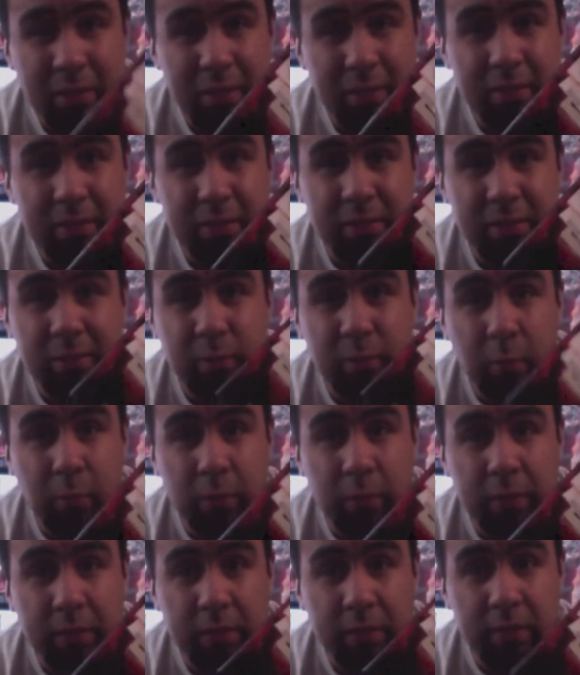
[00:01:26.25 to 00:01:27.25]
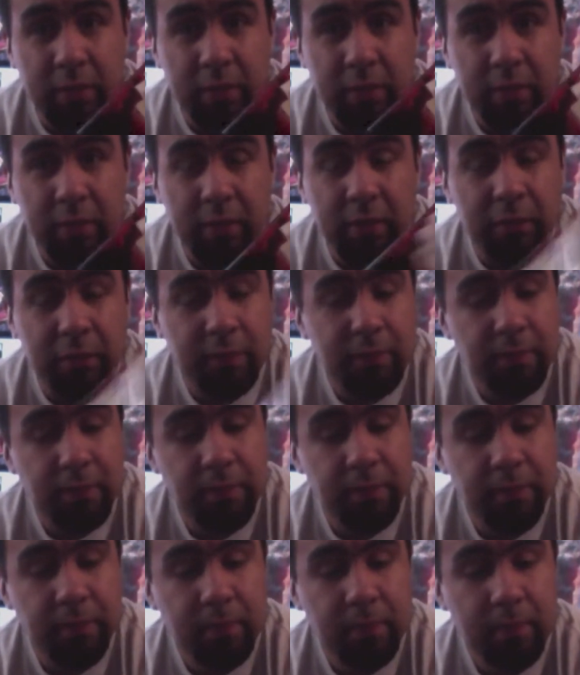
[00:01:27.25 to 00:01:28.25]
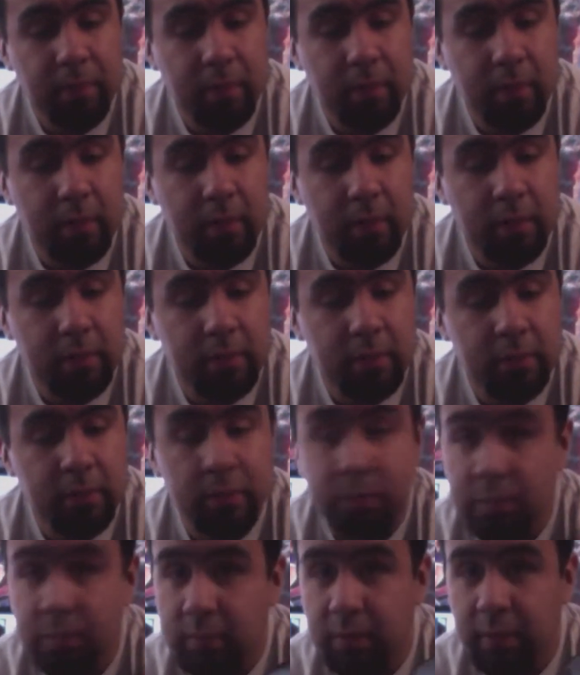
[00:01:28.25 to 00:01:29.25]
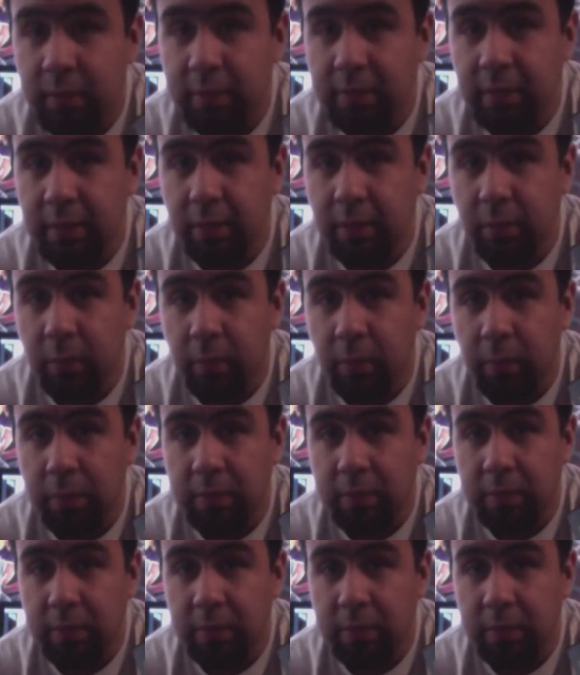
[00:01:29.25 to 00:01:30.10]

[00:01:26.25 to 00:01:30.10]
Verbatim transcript: this is more than good enough. So nice 8-core processor,